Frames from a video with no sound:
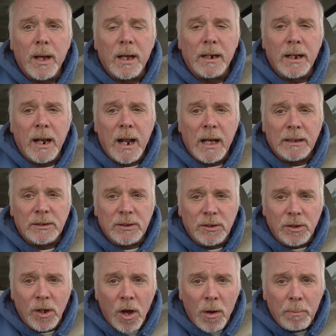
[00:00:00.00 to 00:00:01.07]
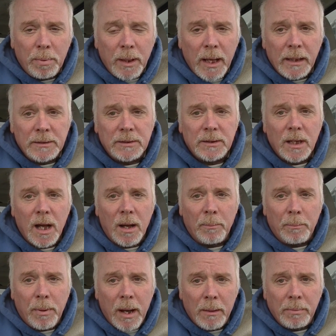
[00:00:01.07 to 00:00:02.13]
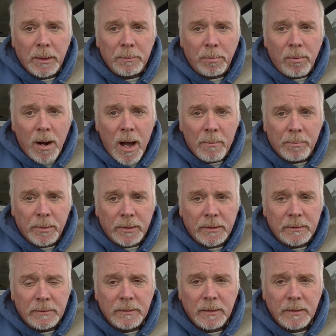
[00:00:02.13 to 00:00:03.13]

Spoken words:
and it has no place on public property.